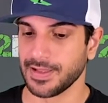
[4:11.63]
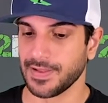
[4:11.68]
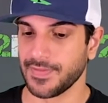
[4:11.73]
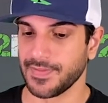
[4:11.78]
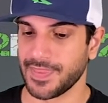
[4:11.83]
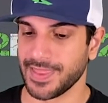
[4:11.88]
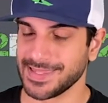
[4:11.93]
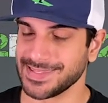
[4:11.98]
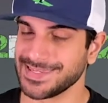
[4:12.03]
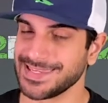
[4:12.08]

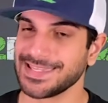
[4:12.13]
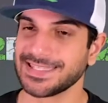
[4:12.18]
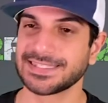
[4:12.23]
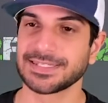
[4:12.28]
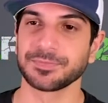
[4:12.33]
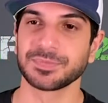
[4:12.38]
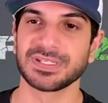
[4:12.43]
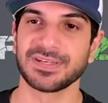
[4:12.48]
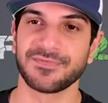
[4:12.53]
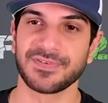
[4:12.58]
They need
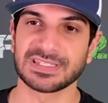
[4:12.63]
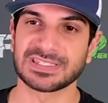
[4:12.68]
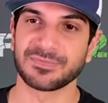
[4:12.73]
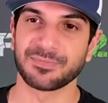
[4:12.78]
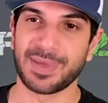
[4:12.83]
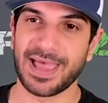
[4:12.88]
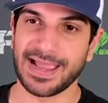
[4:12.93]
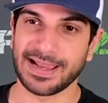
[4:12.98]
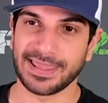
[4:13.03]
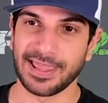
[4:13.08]
some
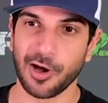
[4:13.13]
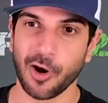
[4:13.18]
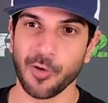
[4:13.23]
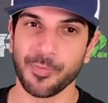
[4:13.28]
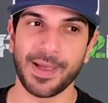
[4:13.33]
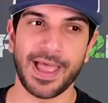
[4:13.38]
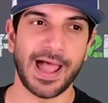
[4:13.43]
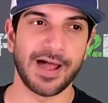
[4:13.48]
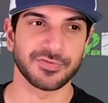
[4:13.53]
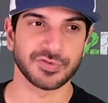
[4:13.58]
defensive back
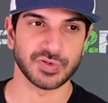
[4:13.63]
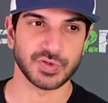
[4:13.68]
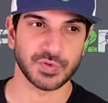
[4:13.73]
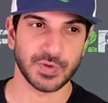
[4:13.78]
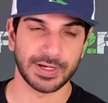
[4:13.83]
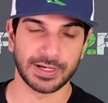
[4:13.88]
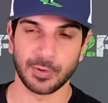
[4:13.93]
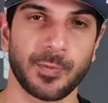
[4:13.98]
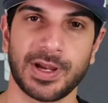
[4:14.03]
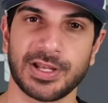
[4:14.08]
help after
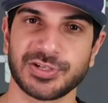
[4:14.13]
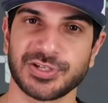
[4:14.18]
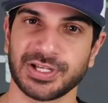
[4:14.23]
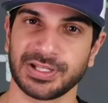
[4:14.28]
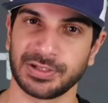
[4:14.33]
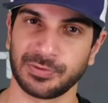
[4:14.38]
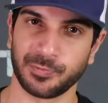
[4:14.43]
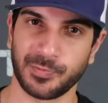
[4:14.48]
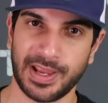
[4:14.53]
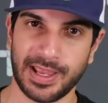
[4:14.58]
trading away
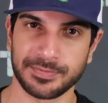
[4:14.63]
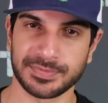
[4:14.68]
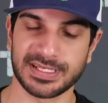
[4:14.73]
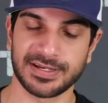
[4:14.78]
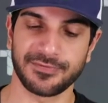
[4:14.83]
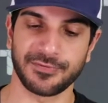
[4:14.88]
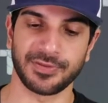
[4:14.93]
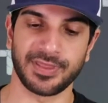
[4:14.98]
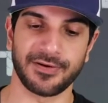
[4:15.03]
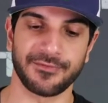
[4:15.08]
Jalen
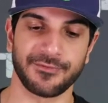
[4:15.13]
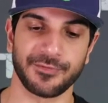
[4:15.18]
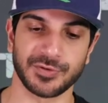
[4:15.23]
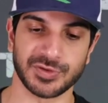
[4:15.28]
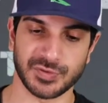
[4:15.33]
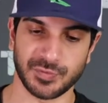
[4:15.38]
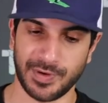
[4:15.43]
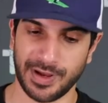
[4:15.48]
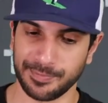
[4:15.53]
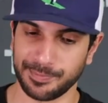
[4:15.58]
Ramsey for that
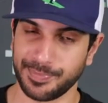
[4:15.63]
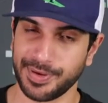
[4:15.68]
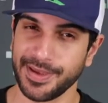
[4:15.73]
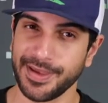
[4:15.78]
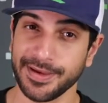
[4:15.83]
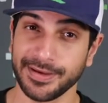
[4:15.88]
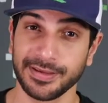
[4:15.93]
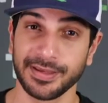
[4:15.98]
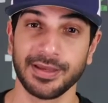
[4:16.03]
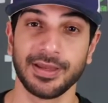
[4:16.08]
first round
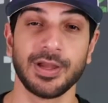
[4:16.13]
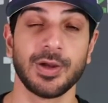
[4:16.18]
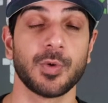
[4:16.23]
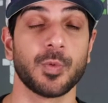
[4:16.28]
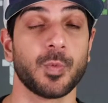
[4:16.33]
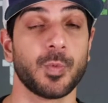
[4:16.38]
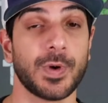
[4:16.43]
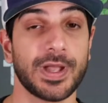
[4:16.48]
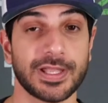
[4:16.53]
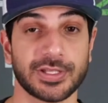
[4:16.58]
pick,
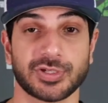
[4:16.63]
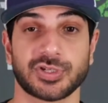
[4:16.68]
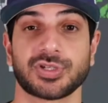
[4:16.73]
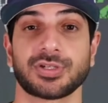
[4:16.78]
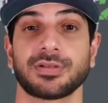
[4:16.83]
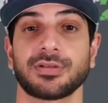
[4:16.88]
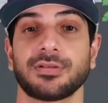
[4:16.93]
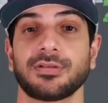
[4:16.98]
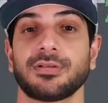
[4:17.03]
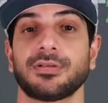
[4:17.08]

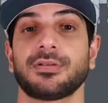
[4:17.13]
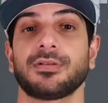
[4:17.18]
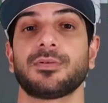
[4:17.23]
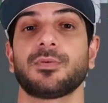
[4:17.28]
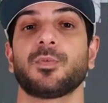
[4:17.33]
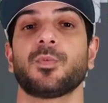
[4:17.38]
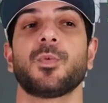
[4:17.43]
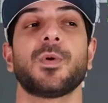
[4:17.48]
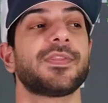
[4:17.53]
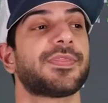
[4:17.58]
which,
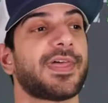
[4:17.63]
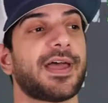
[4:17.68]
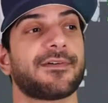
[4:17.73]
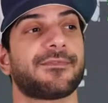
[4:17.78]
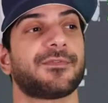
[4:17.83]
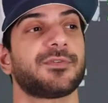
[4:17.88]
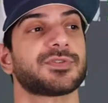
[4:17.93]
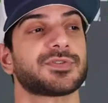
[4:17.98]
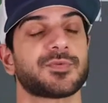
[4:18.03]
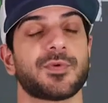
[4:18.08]
with that
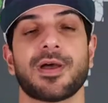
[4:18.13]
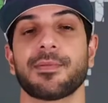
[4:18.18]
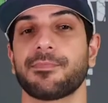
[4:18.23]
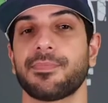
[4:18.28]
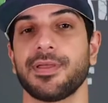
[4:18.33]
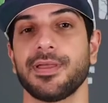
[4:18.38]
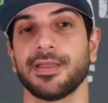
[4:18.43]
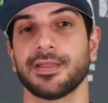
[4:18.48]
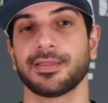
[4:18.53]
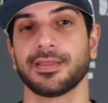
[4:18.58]
first round
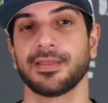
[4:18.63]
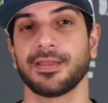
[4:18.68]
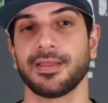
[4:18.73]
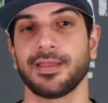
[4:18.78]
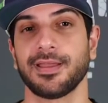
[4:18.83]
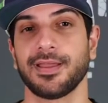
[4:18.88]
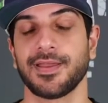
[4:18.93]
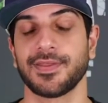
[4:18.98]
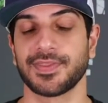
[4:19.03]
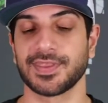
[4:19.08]
pick,
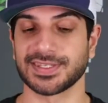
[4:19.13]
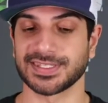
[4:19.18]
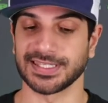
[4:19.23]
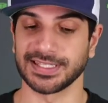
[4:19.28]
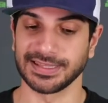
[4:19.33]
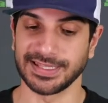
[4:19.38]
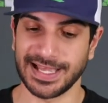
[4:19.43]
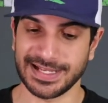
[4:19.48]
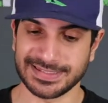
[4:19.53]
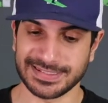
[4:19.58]
they
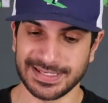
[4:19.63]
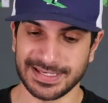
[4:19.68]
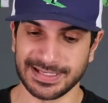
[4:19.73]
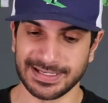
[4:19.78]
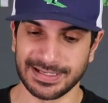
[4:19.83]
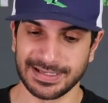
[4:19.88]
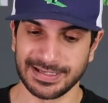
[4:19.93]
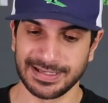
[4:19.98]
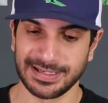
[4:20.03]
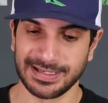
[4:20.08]

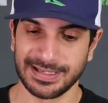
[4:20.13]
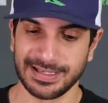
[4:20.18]
selected